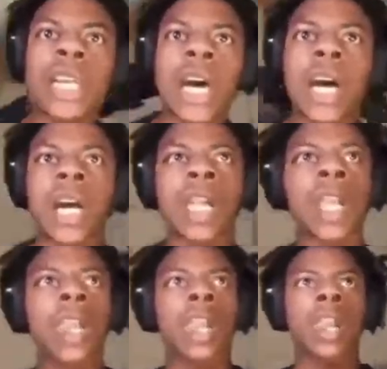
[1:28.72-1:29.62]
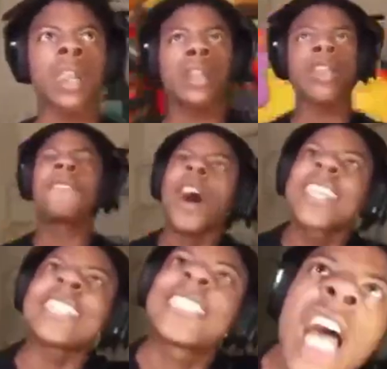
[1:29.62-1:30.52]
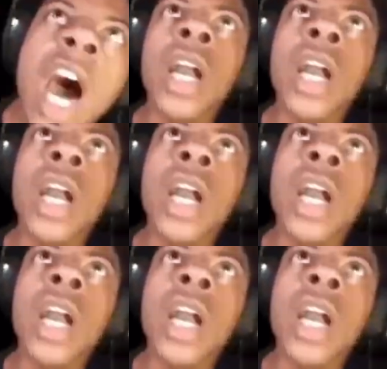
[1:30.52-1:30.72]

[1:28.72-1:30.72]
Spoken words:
y'all? Now fuck it, son.